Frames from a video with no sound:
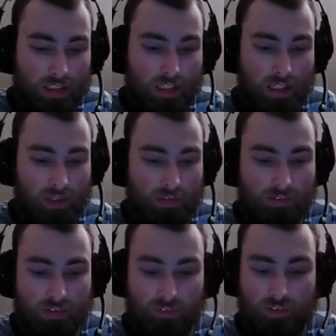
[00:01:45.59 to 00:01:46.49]
However,
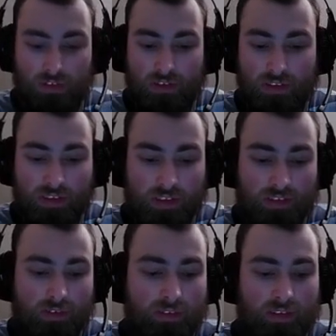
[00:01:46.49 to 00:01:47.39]
unfortunately, Shotzi
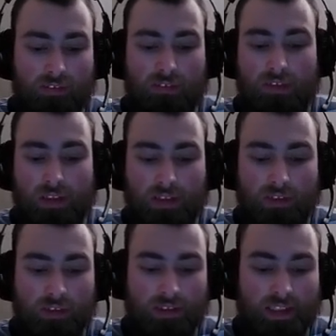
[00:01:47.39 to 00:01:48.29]
would suffer an
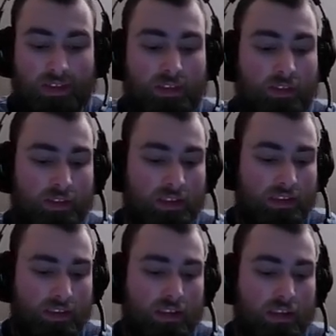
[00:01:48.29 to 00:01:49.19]
injury, tearing her
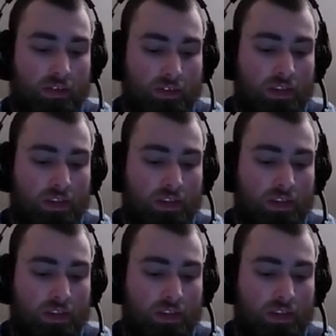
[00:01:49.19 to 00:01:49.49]
ACL.